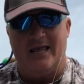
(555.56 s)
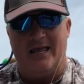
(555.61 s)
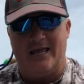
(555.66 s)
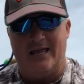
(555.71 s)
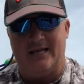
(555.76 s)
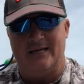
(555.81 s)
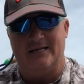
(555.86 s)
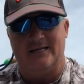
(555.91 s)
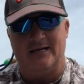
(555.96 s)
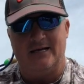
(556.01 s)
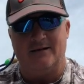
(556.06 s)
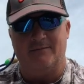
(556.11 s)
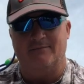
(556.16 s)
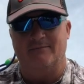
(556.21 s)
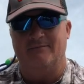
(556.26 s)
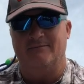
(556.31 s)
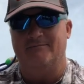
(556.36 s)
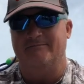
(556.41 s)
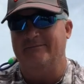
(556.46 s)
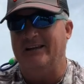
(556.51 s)
and uh,
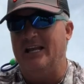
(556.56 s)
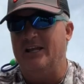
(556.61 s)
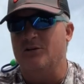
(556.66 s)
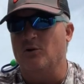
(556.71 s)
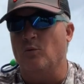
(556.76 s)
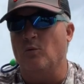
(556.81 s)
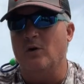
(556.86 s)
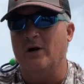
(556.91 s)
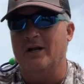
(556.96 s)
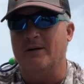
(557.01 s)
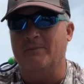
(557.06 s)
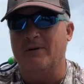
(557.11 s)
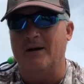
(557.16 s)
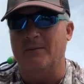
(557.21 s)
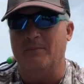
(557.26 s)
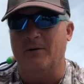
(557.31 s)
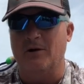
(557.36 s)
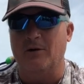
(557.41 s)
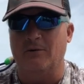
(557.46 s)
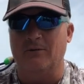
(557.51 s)
either one in
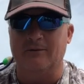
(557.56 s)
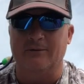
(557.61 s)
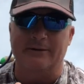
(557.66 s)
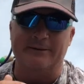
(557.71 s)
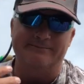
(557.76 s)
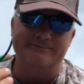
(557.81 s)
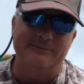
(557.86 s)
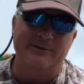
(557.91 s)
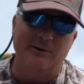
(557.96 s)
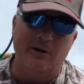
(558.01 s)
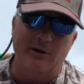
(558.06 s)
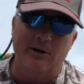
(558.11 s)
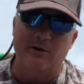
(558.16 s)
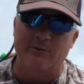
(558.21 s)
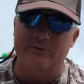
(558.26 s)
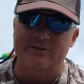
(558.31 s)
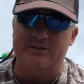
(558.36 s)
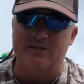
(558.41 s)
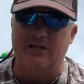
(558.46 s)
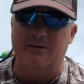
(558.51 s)
my boat or they're
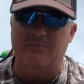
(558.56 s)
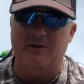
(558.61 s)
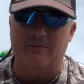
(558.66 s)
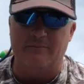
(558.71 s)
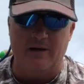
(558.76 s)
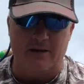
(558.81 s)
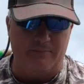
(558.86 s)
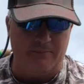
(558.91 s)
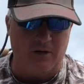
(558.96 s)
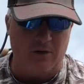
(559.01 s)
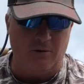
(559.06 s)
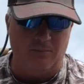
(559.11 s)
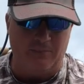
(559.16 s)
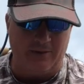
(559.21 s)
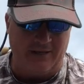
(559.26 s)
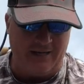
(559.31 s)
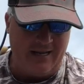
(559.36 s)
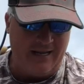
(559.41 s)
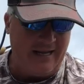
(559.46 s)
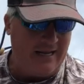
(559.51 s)
always going to be in my boat
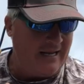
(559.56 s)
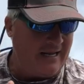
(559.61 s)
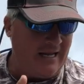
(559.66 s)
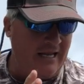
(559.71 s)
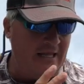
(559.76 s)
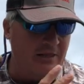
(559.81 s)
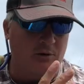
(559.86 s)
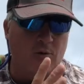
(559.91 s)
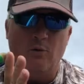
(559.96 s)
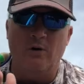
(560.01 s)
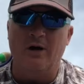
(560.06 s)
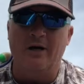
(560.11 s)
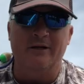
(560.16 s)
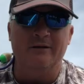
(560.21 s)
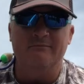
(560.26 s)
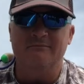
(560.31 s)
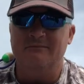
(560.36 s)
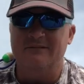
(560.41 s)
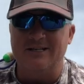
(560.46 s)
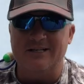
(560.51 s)
but either
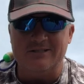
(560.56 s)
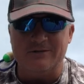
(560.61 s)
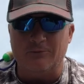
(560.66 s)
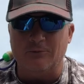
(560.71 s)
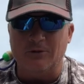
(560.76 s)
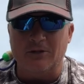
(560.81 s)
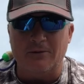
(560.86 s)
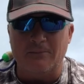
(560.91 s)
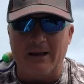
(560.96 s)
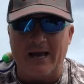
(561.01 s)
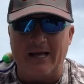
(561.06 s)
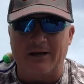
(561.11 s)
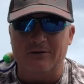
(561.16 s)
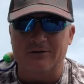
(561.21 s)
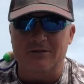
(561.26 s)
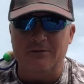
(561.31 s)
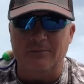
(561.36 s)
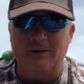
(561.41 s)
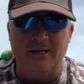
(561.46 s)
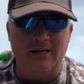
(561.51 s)
one doesn't really matter
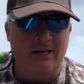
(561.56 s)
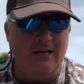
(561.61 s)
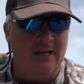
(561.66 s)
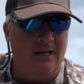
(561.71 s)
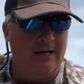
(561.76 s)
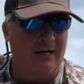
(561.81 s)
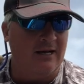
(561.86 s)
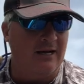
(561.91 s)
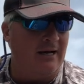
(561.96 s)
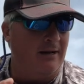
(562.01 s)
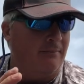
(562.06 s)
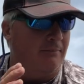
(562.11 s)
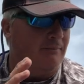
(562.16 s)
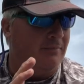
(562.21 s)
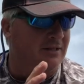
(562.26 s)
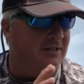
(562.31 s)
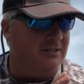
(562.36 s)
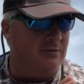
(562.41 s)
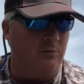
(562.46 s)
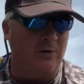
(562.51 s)
to me uh,
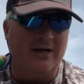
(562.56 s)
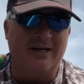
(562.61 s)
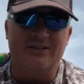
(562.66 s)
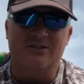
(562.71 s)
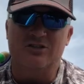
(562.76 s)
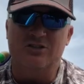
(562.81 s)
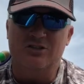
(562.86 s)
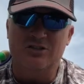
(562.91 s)
but this guy is